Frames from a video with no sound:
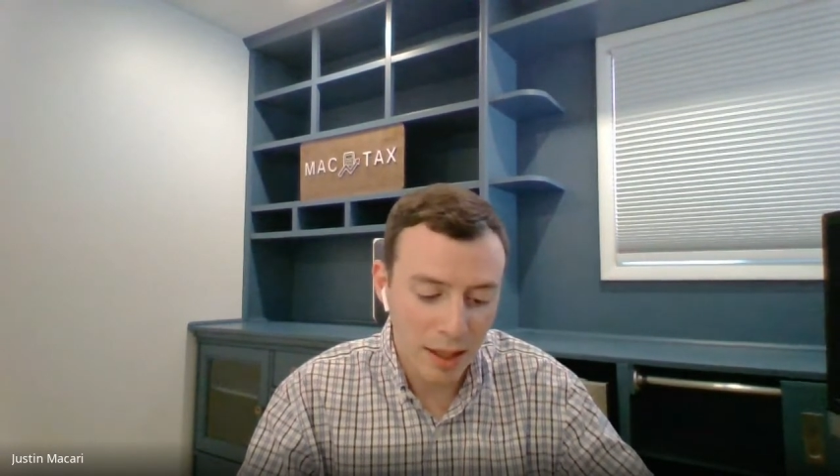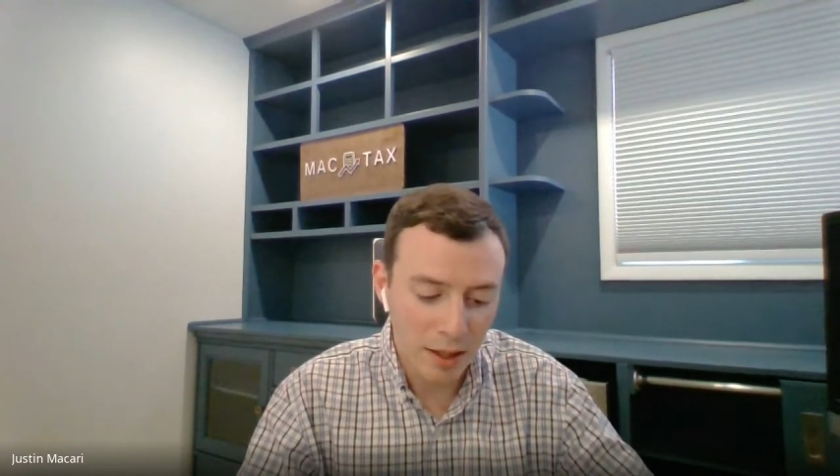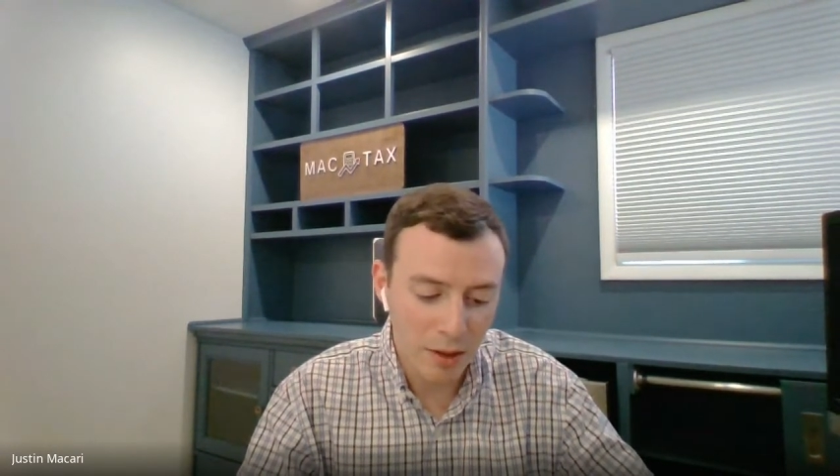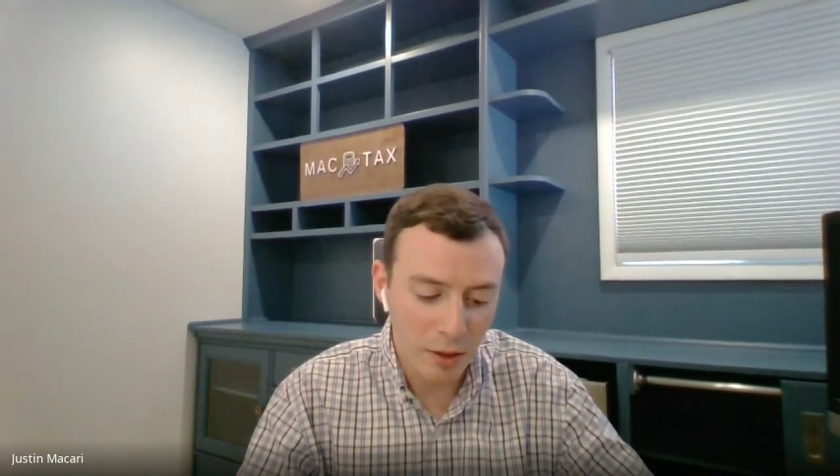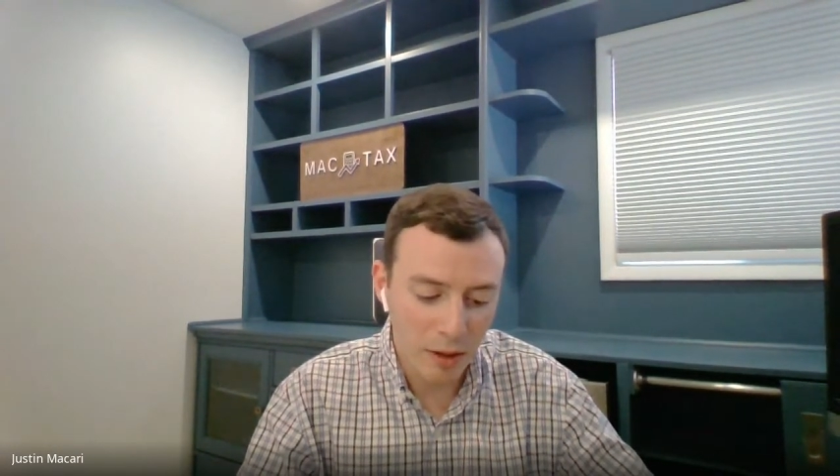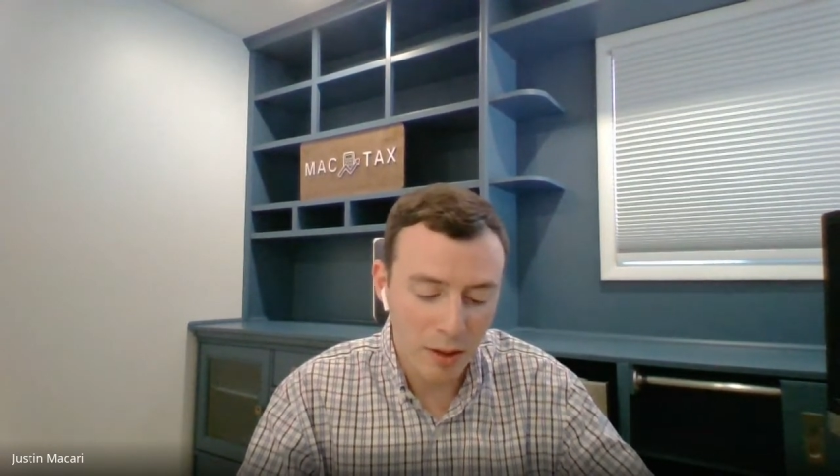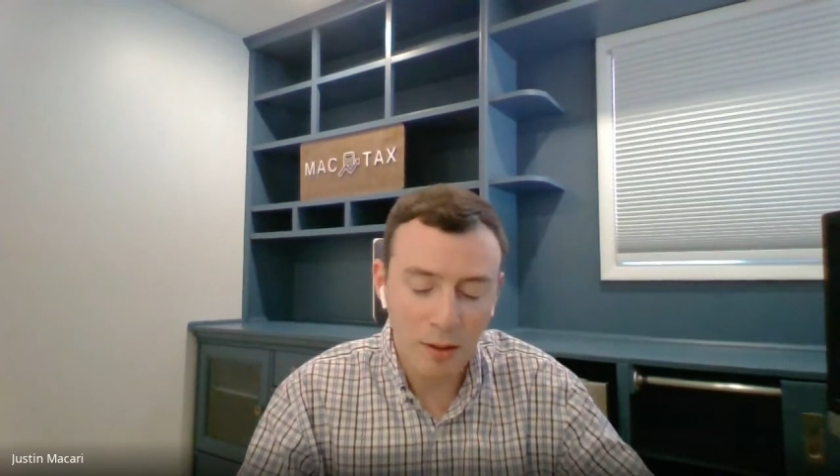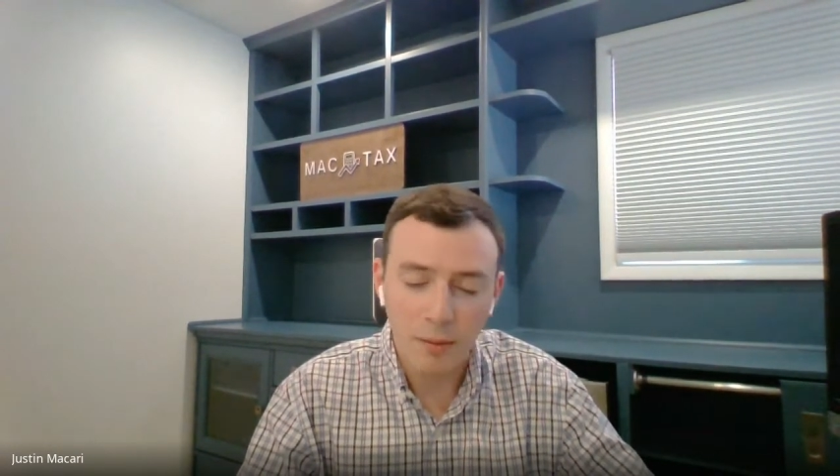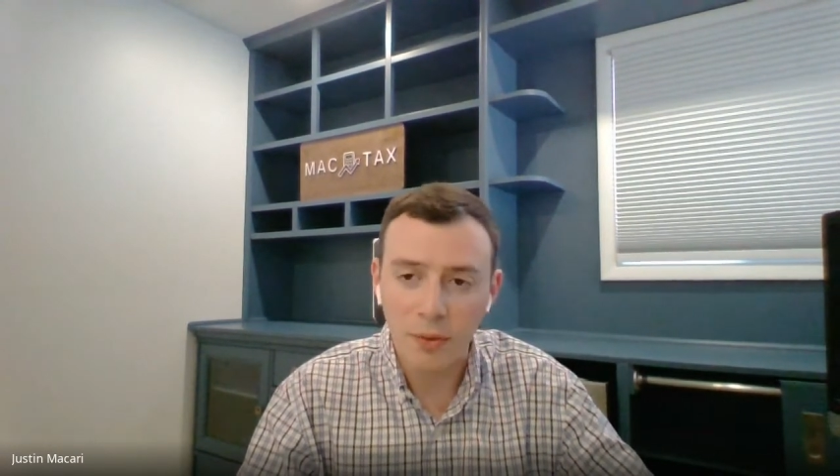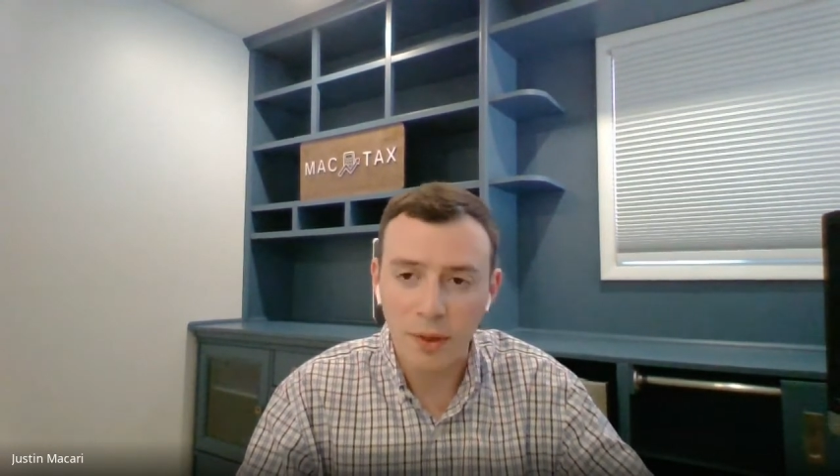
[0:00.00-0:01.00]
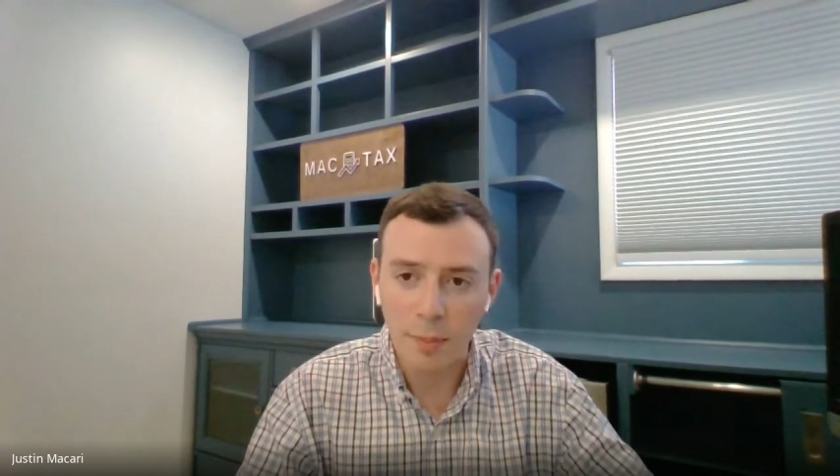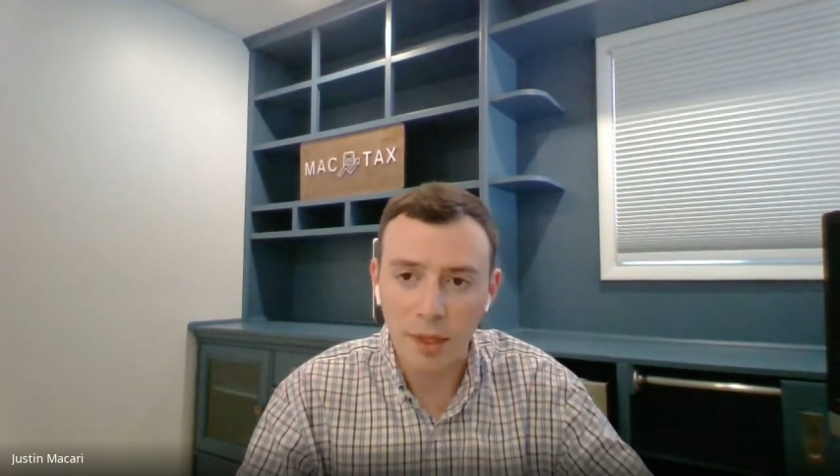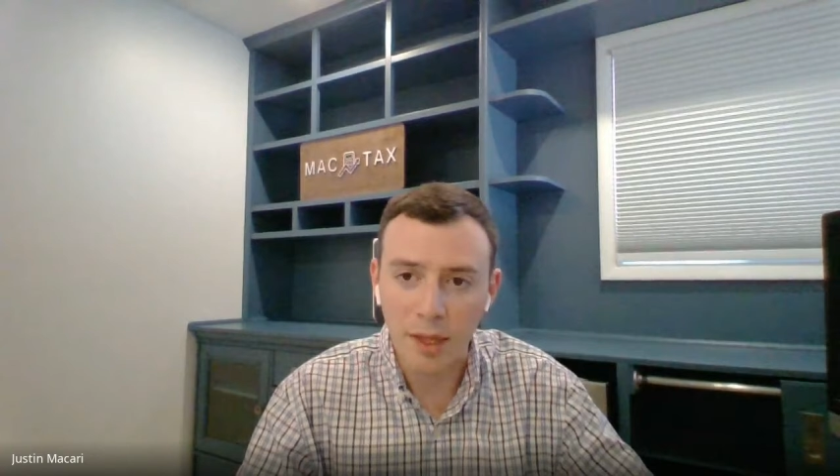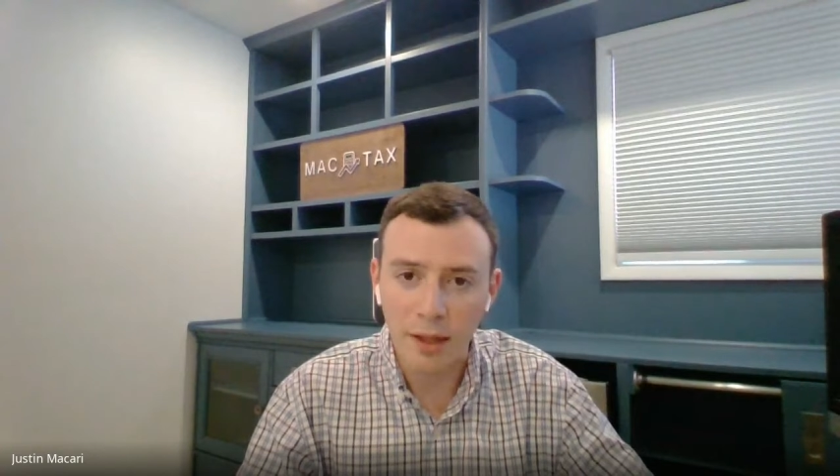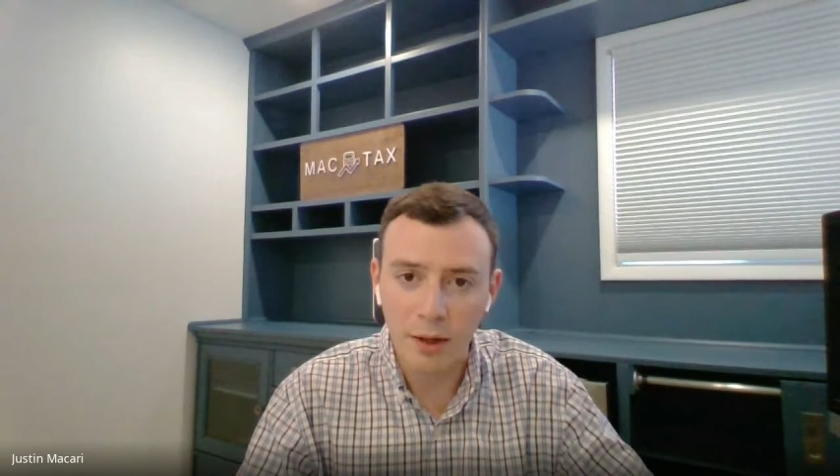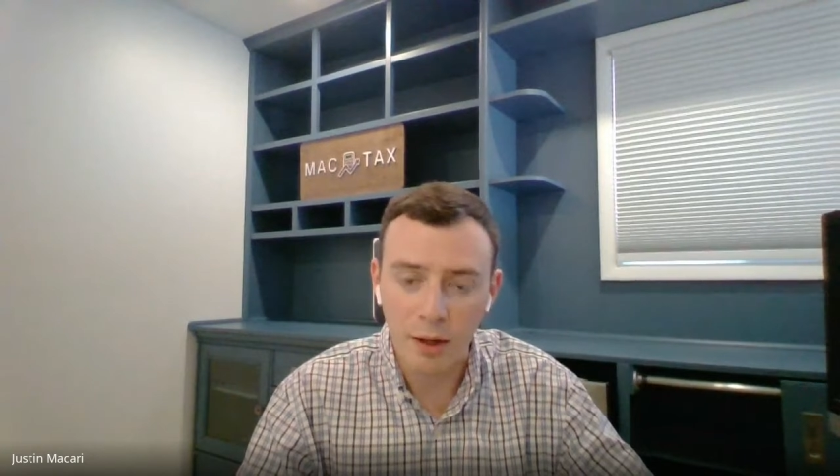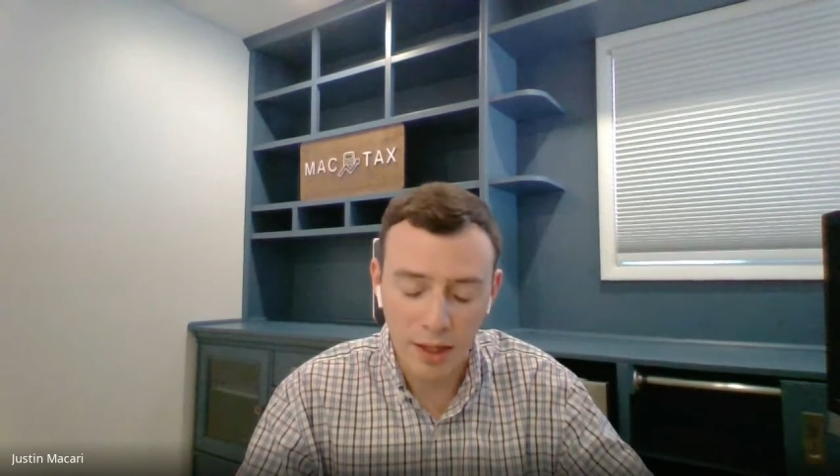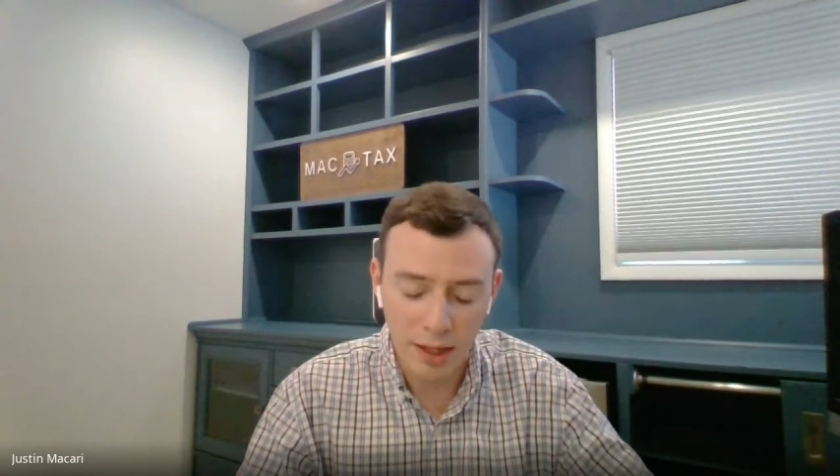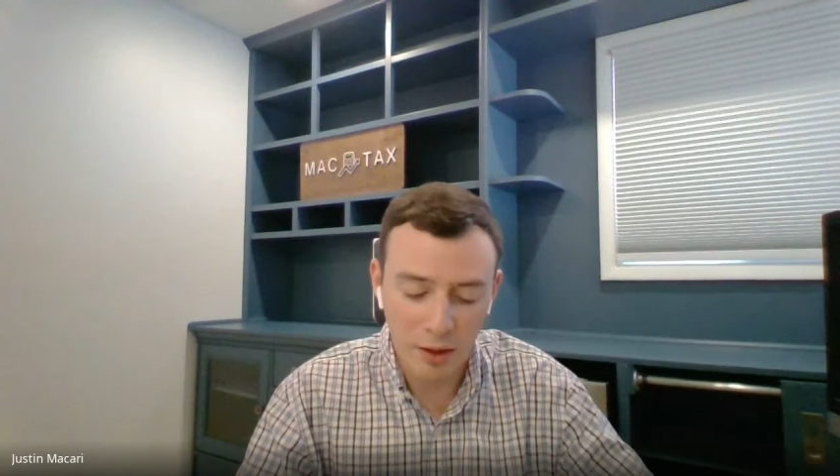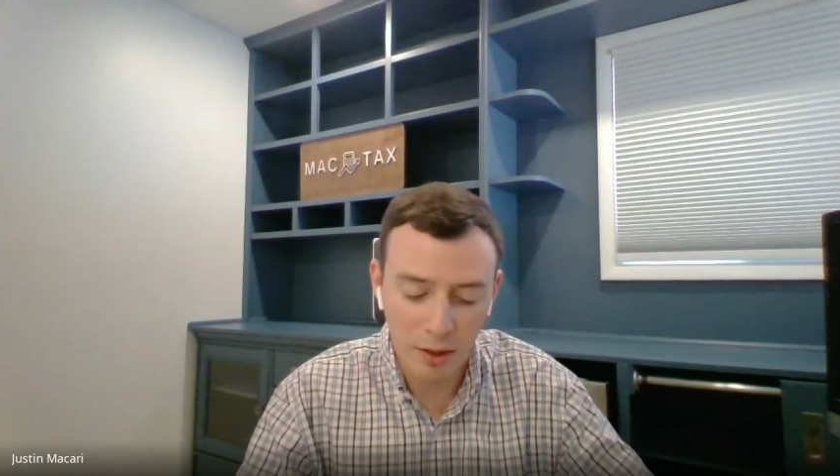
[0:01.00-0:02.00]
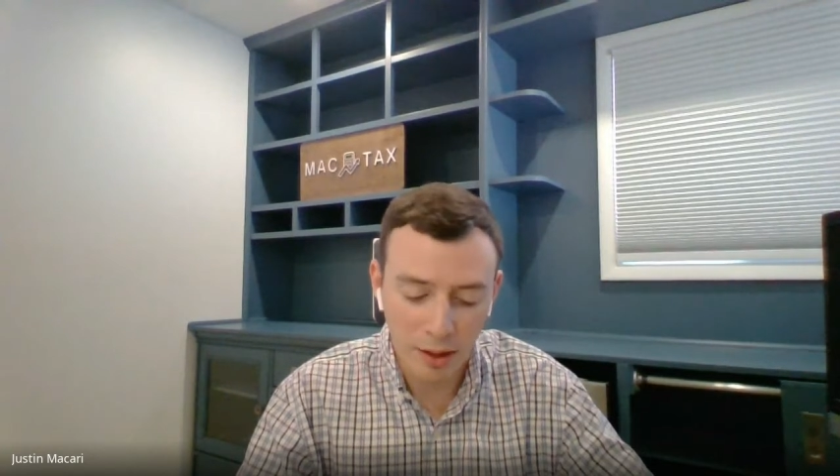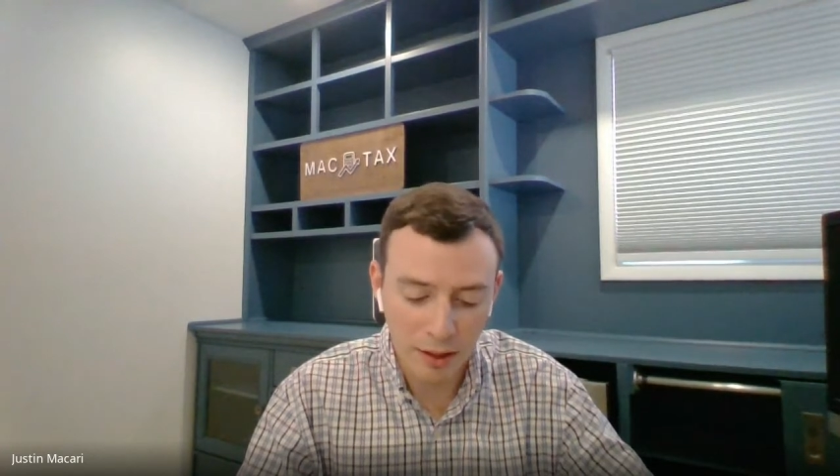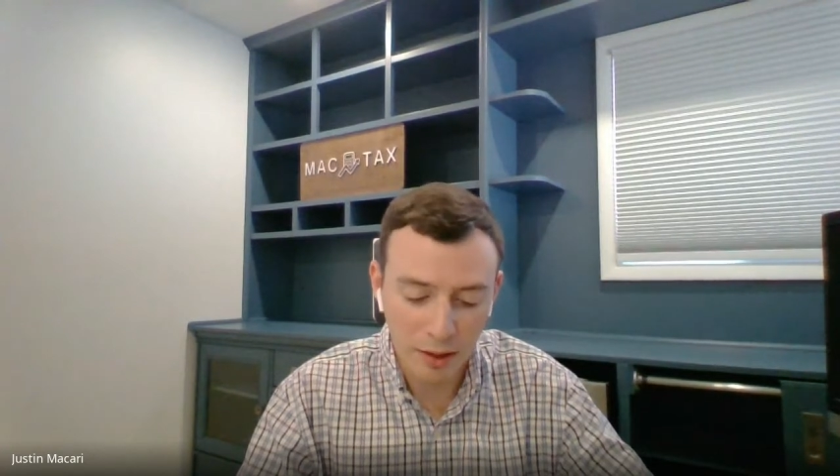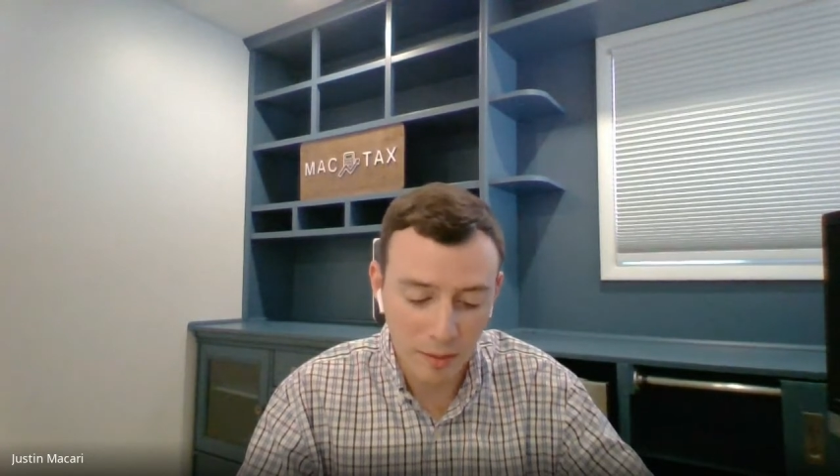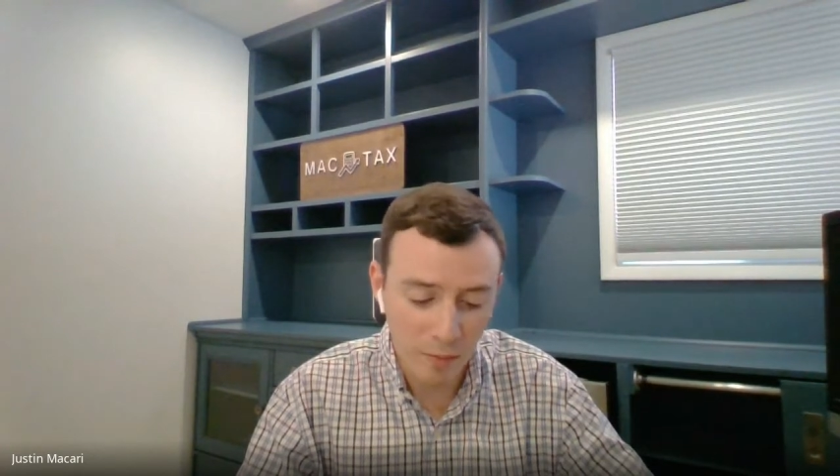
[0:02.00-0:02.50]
get your opinion on, and your